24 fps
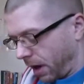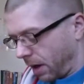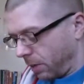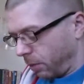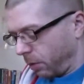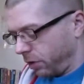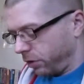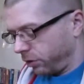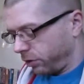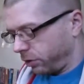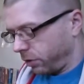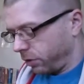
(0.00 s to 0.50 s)
I
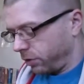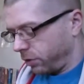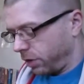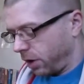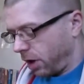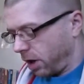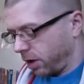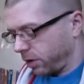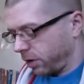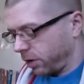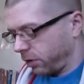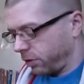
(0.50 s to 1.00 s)
wish to
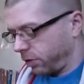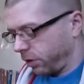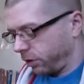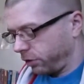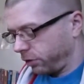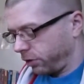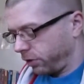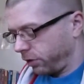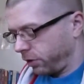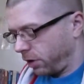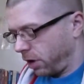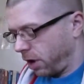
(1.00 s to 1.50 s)
talk the
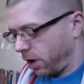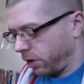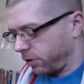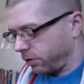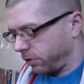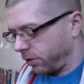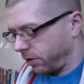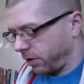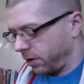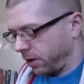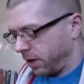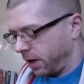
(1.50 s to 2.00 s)
Christian
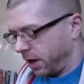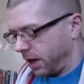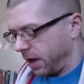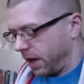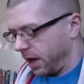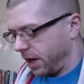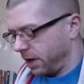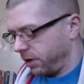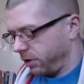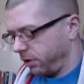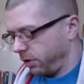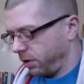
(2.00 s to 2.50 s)
doctrine
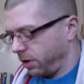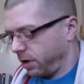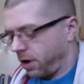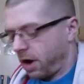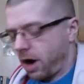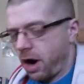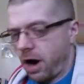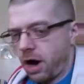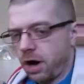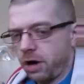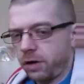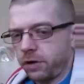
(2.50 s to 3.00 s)
into your
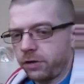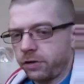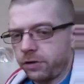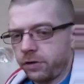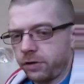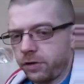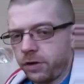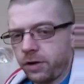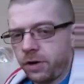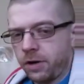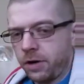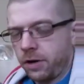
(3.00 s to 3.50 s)

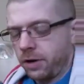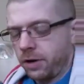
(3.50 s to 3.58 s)
hearts